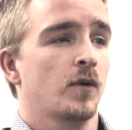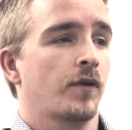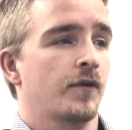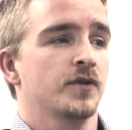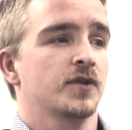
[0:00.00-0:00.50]

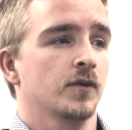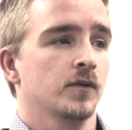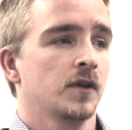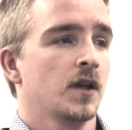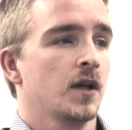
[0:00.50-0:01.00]
all-through
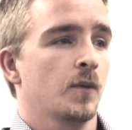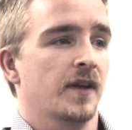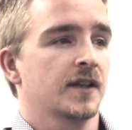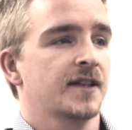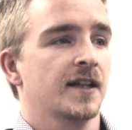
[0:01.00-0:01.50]
school with
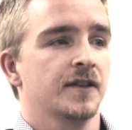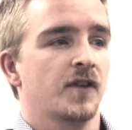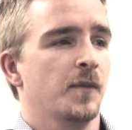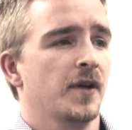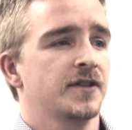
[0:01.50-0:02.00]
extensive
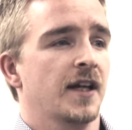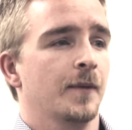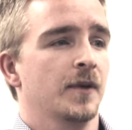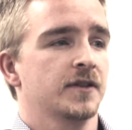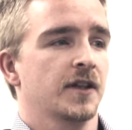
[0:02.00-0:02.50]
community
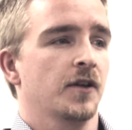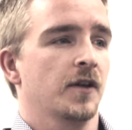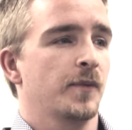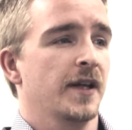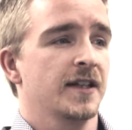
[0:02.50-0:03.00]
elements
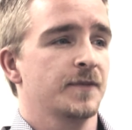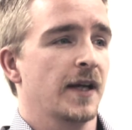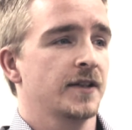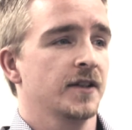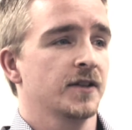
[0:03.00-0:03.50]
including PE
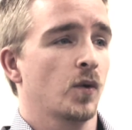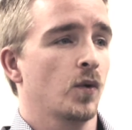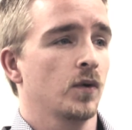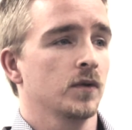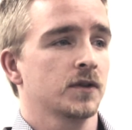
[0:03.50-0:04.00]
spaces,
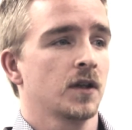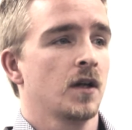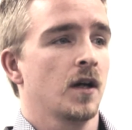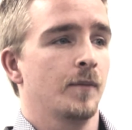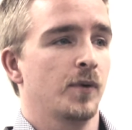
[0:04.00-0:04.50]
halls,
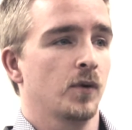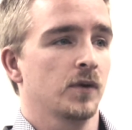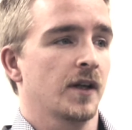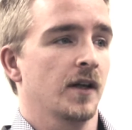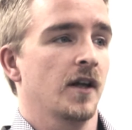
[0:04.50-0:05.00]
a pool
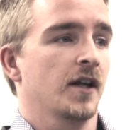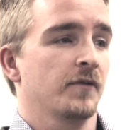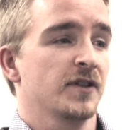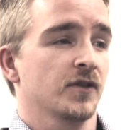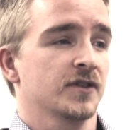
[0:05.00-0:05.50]
and a learning resource